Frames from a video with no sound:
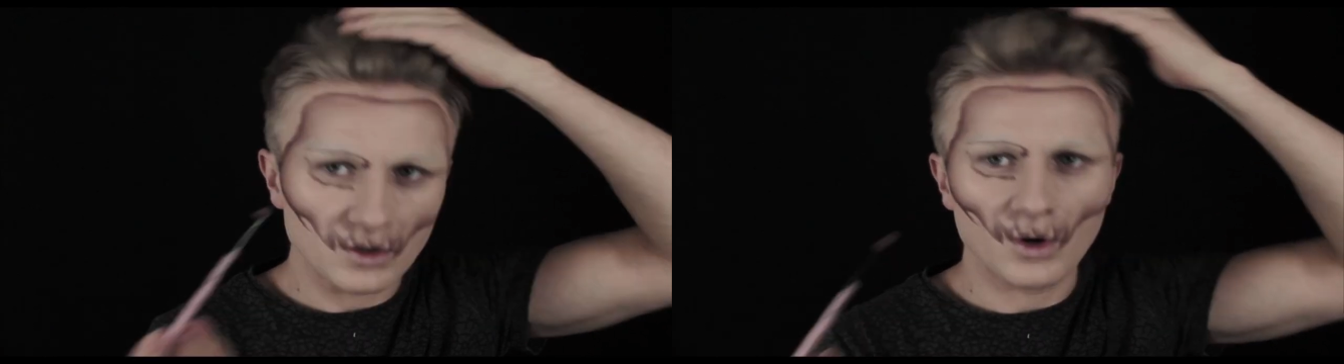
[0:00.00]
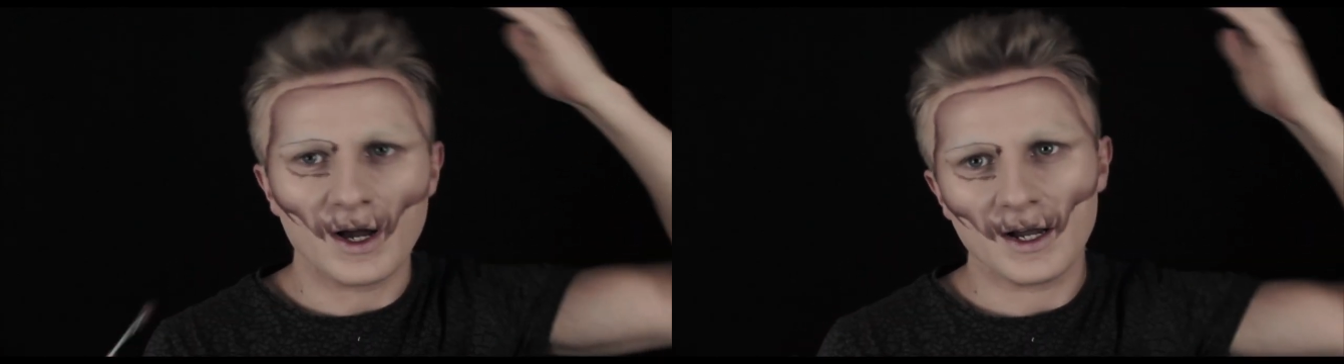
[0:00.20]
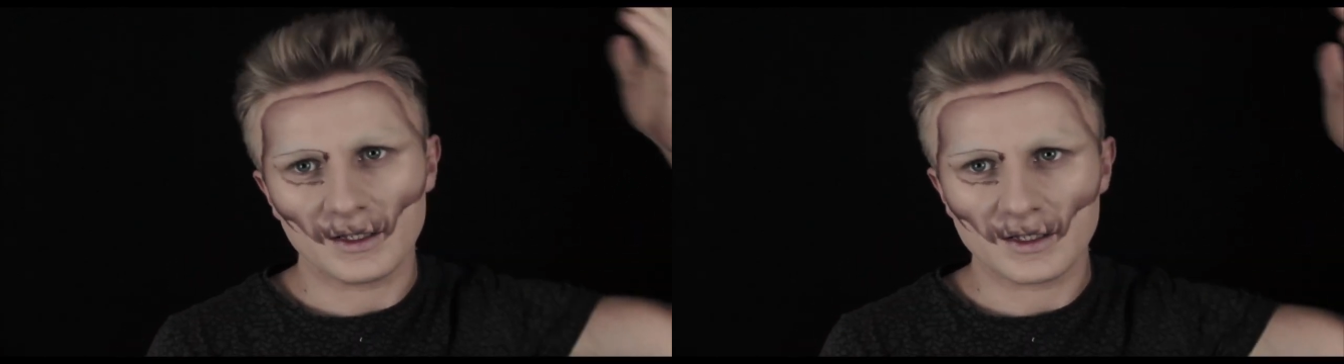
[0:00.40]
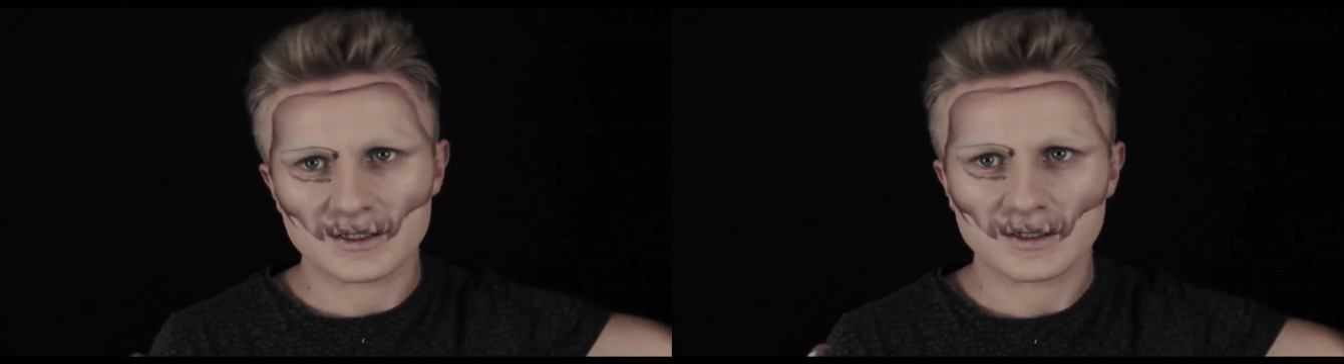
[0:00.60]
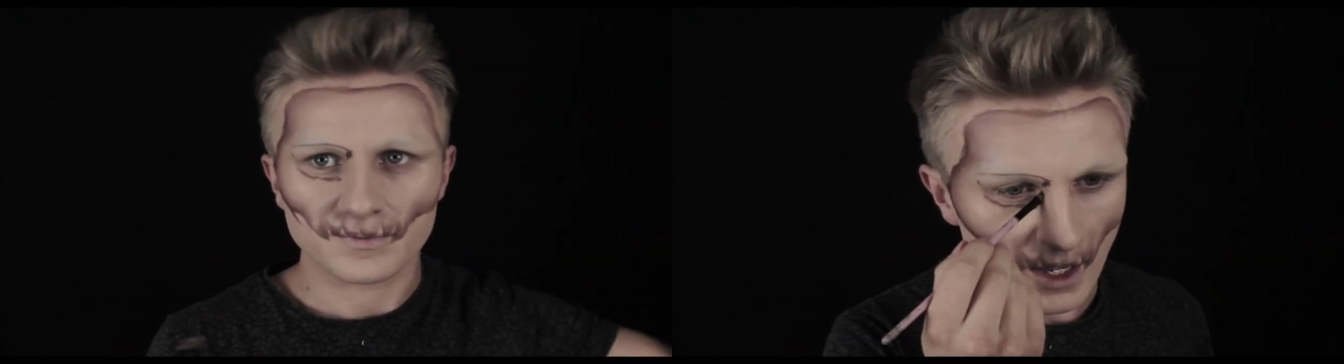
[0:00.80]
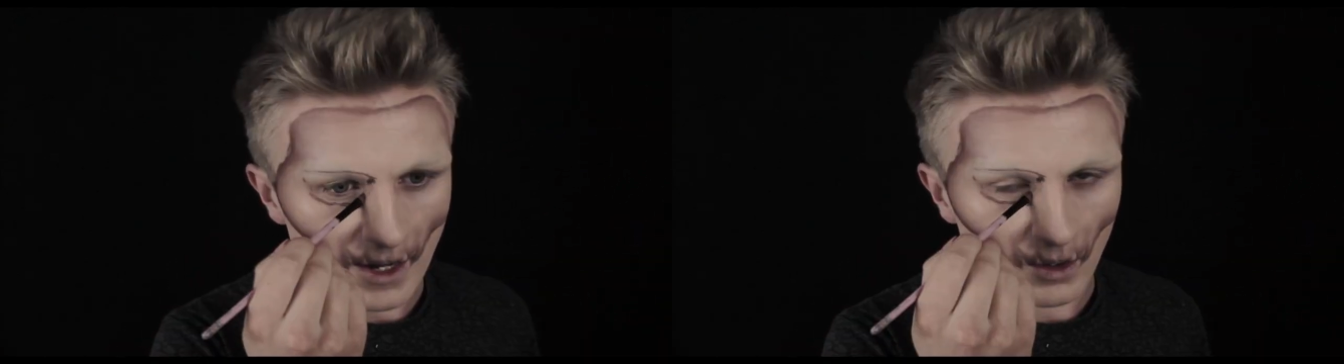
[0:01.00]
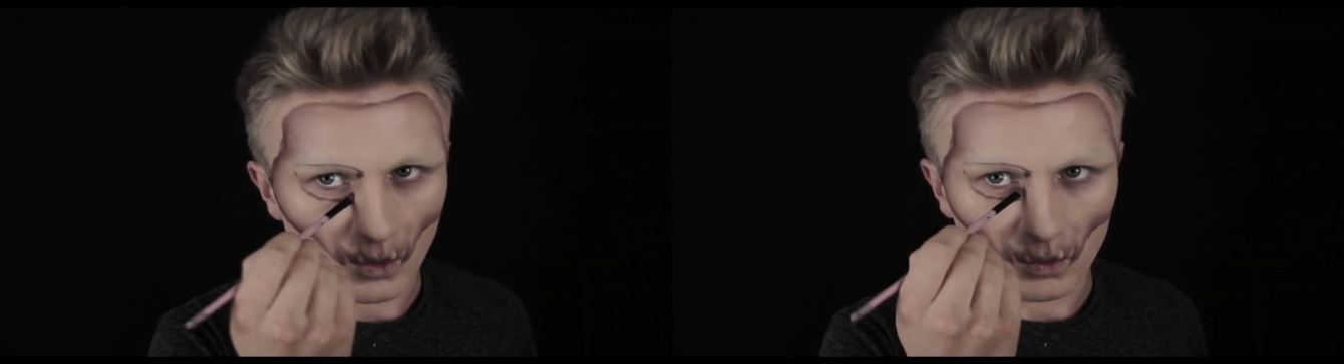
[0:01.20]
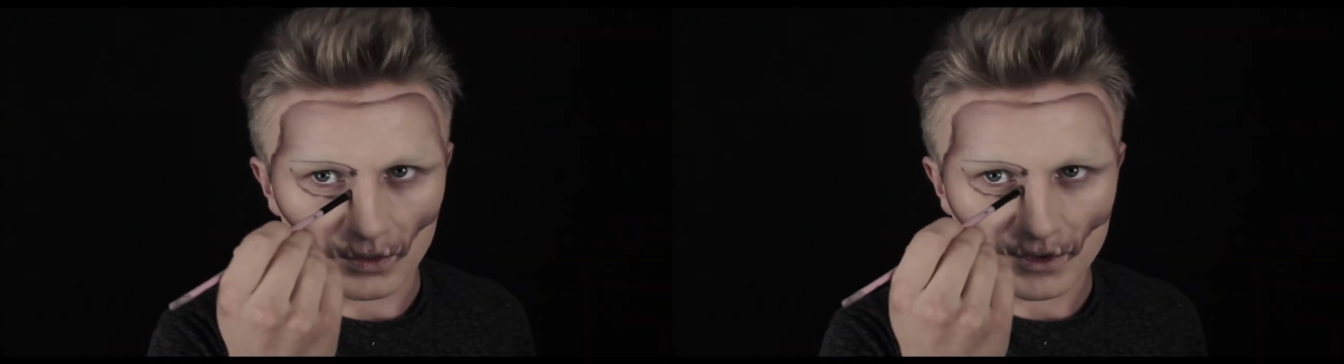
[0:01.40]
Not eyelids, eye
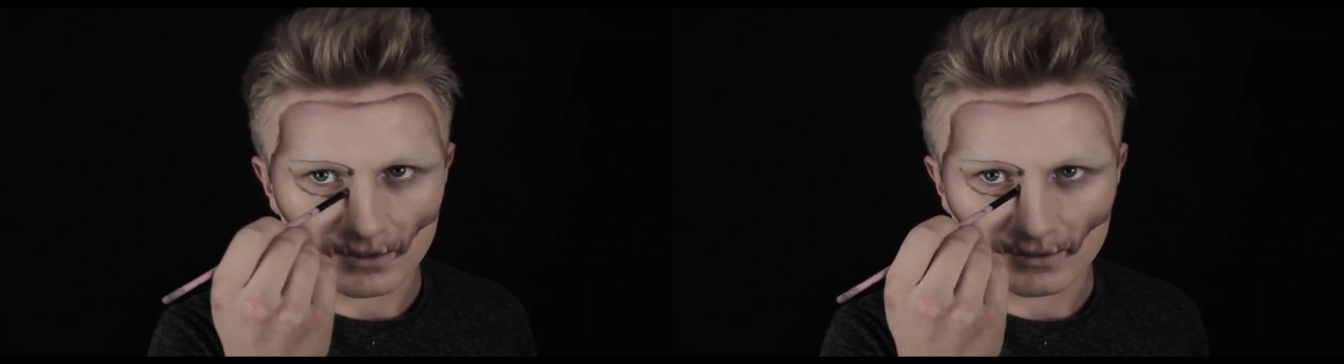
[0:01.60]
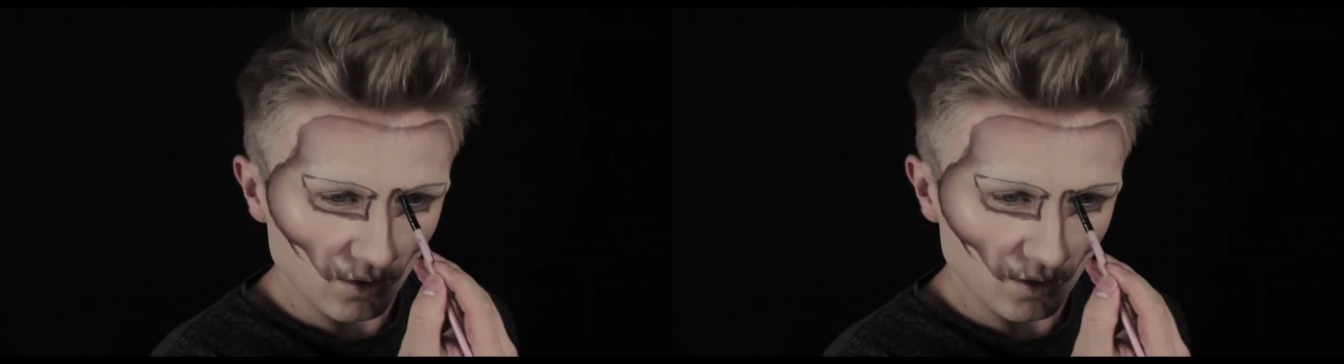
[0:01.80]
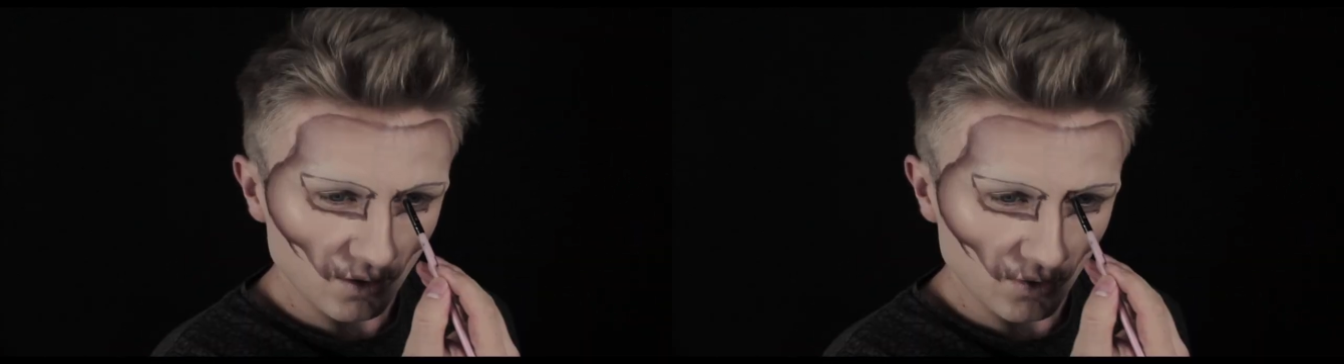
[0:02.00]
holes. And then I